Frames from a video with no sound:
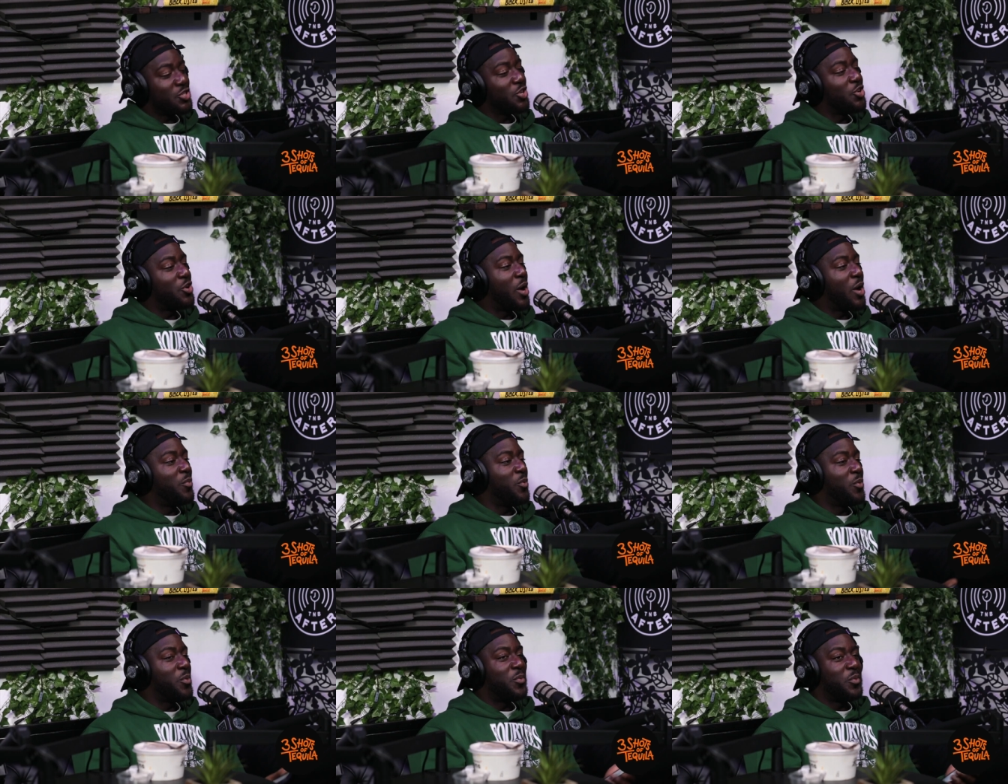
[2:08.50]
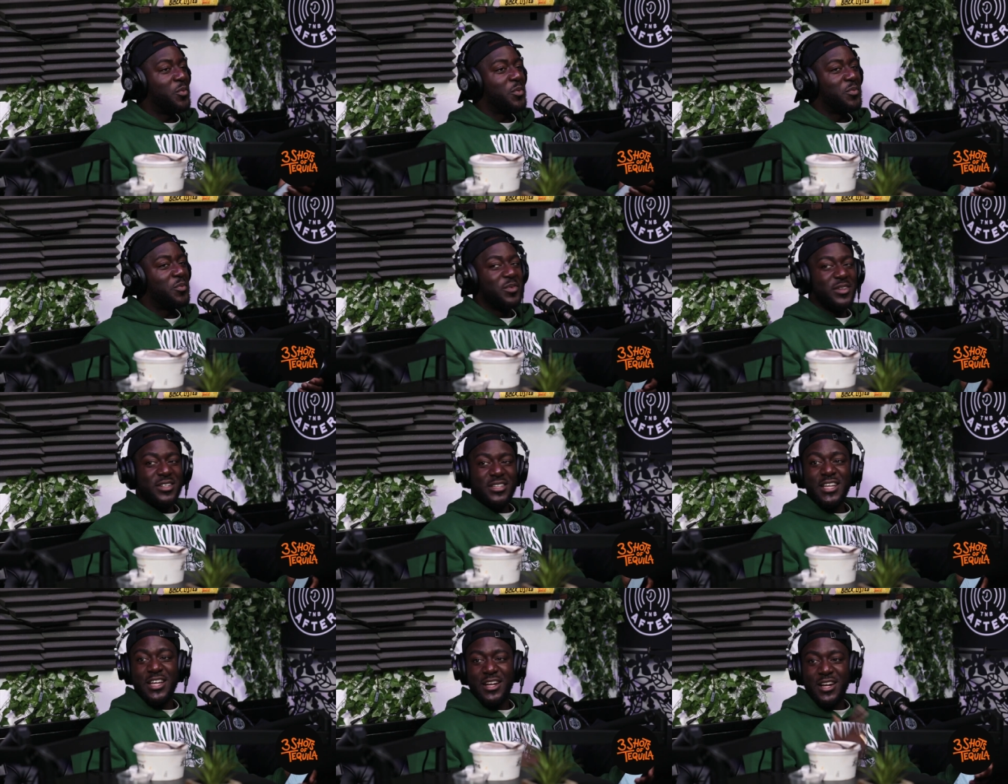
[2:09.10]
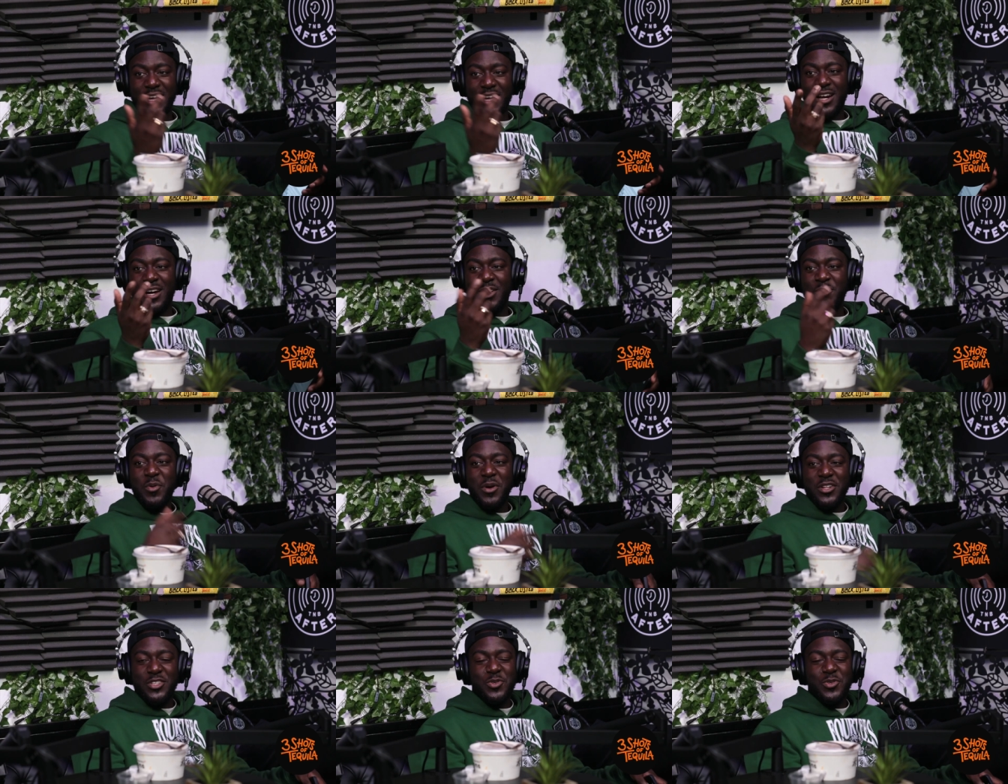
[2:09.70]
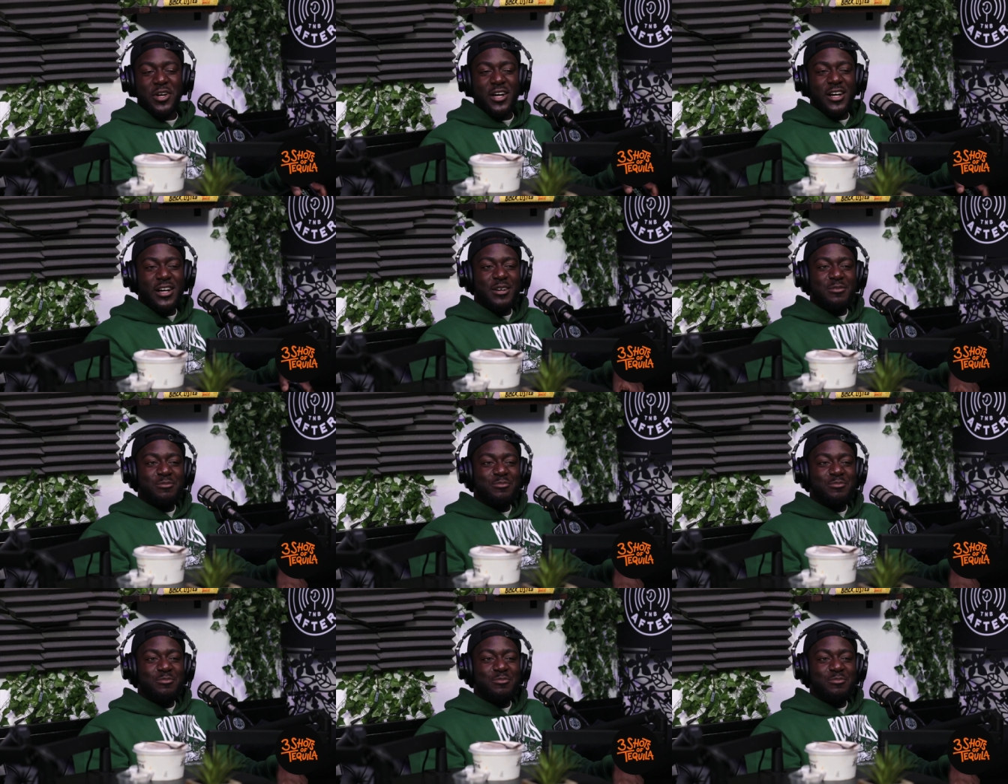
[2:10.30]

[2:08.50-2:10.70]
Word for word: so uh, we, we, yeah, no, no, no. We went to a